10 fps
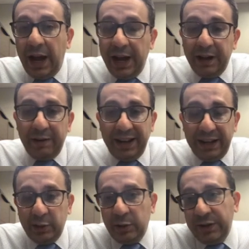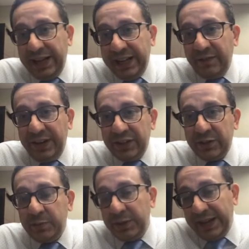higher end, or the
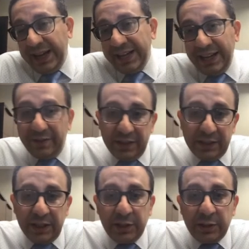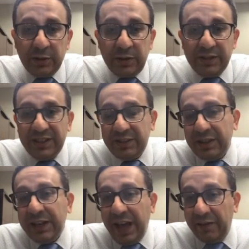advanced mechanical ventilator, they're
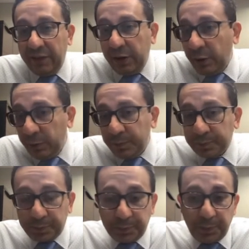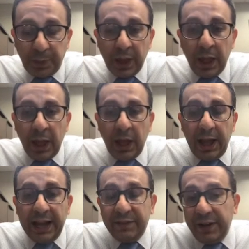certainly heavier.
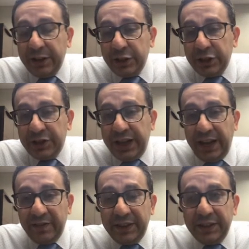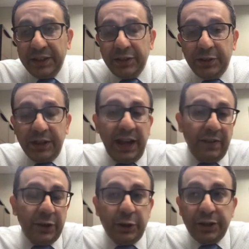Advantage, they have
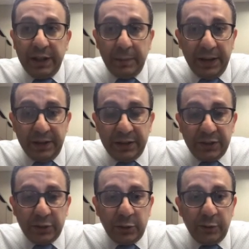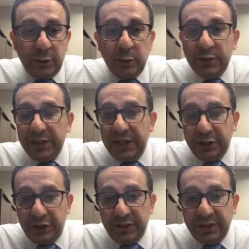internal batteries, so if you lose
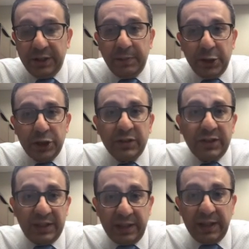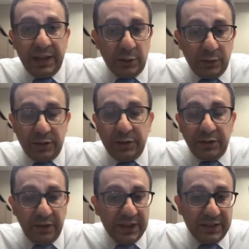electricity, patients still can use their
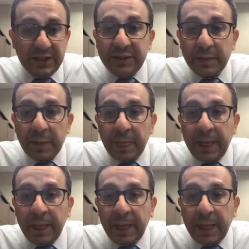devices.